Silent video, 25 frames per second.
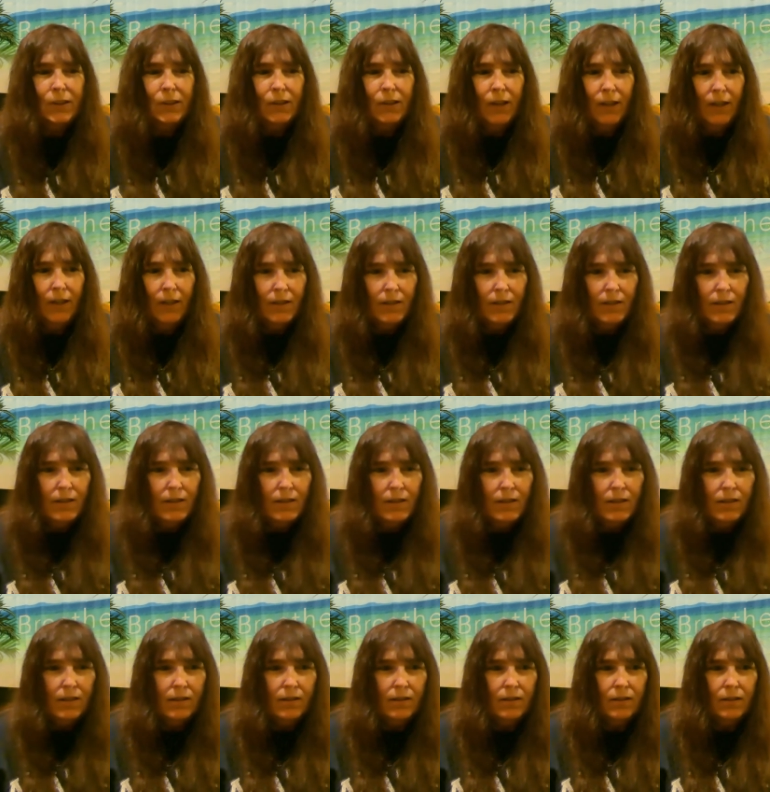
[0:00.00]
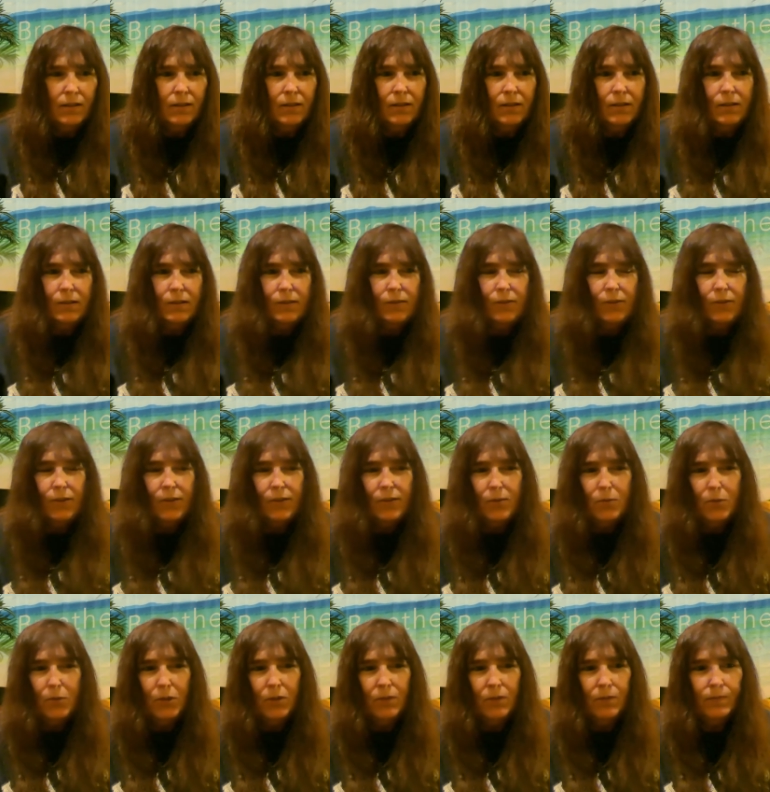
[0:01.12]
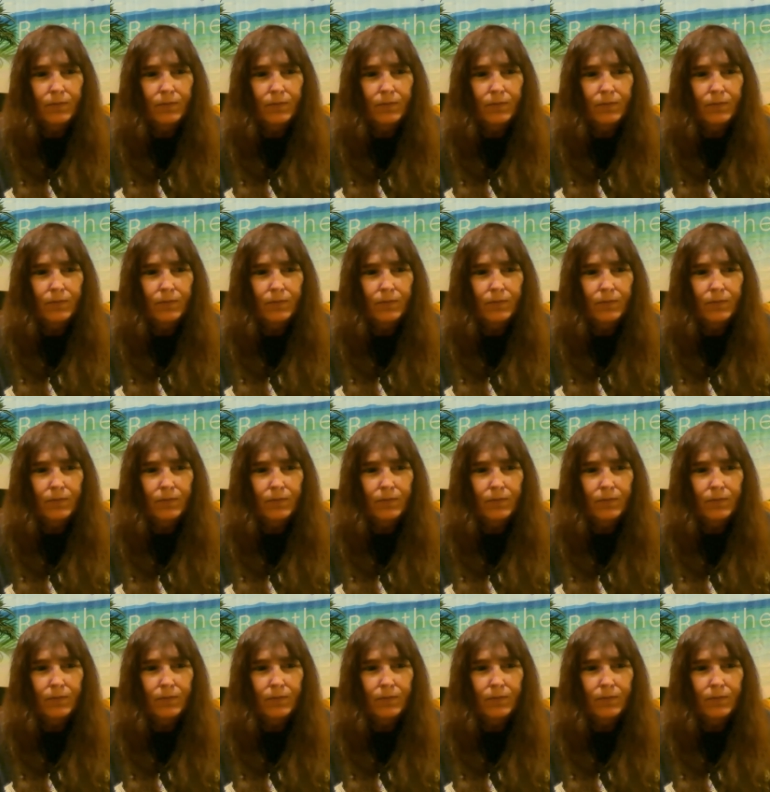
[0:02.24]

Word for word: I guess that's it for this one.